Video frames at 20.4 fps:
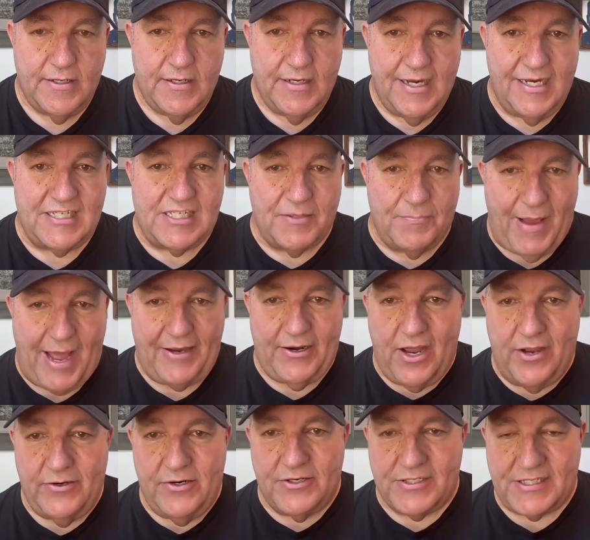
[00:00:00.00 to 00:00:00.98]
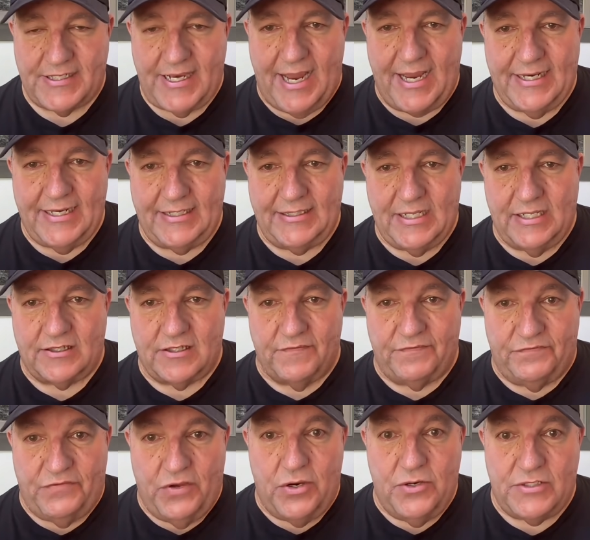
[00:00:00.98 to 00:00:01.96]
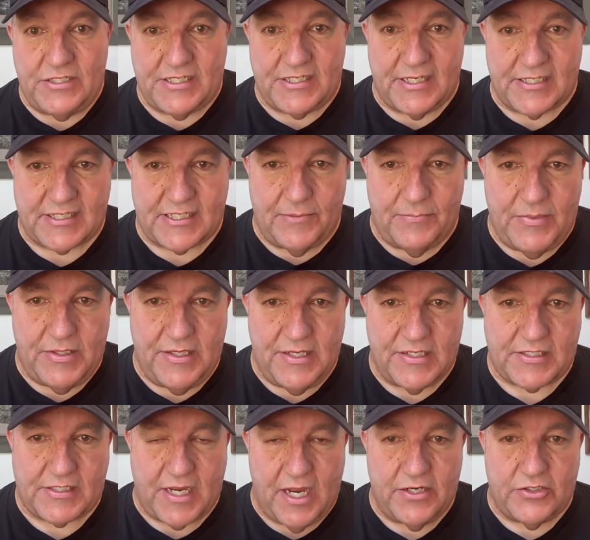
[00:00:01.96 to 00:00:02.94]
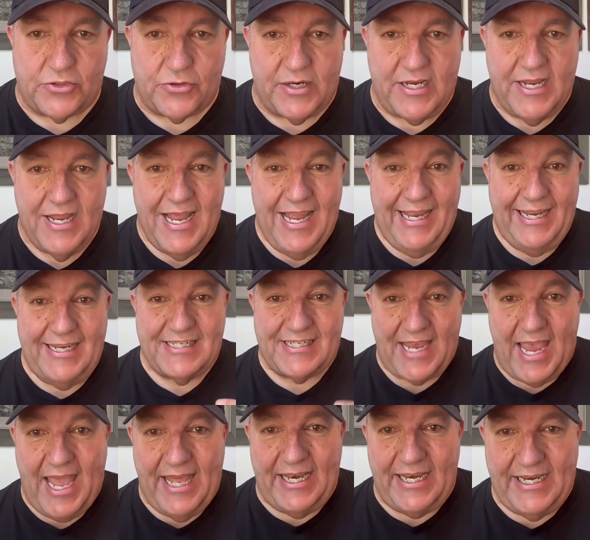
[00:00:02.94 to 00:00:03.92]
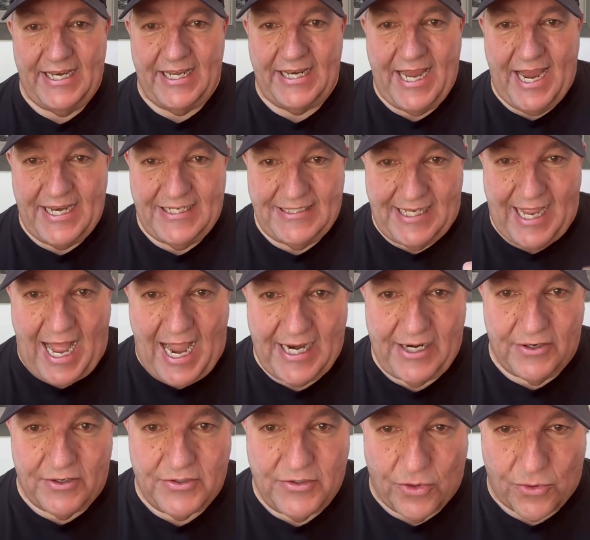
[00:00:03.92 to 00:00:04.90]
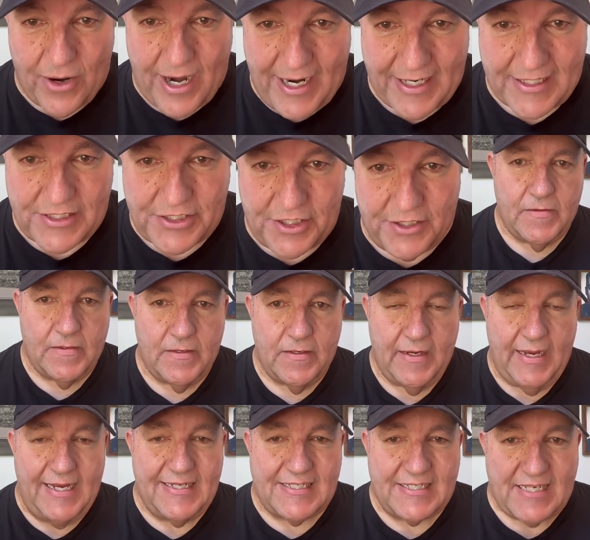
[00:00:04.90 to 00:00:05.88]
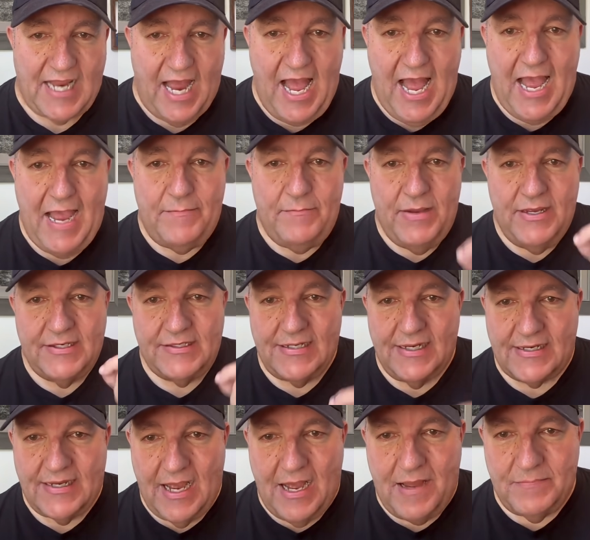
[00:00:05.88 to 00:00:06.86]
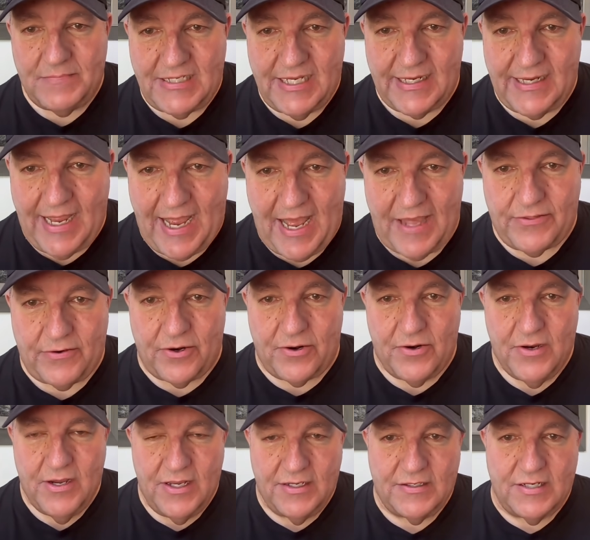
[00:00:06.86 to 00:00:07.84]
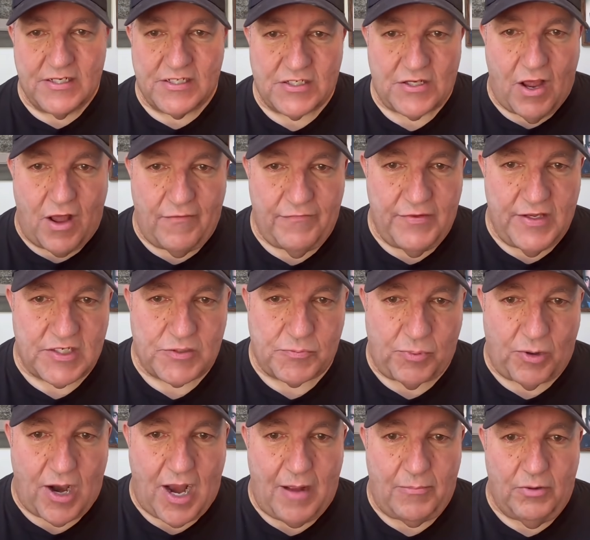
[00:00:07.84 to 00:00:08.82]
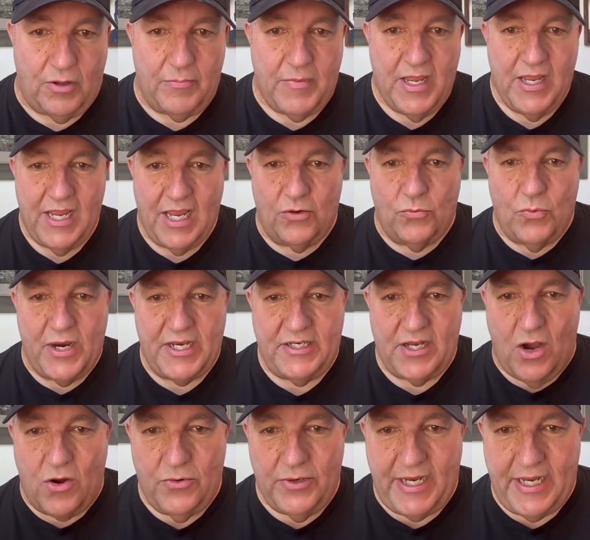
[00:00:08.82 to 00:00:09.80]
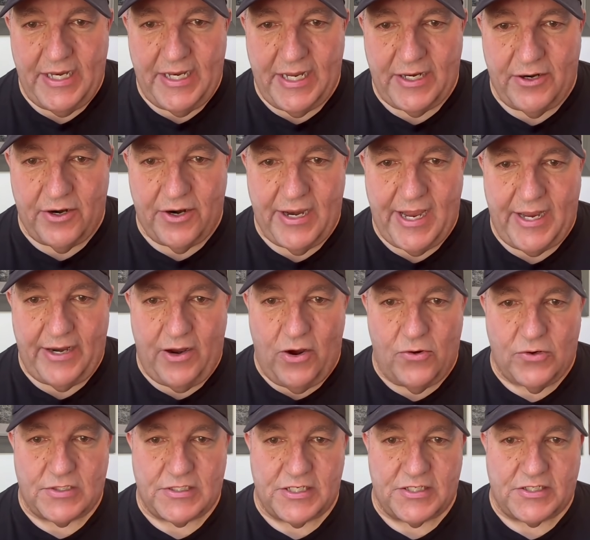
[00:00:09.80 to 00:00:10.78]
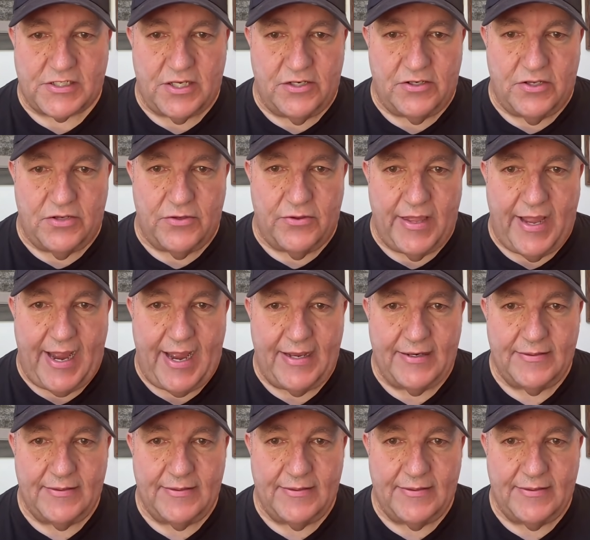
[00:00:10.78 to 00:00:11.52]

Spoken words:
It's about understanding that the food system in this country is headed in a dire direction. It's time to come together to solve this problem, and we don't need internet hoaxes to do that.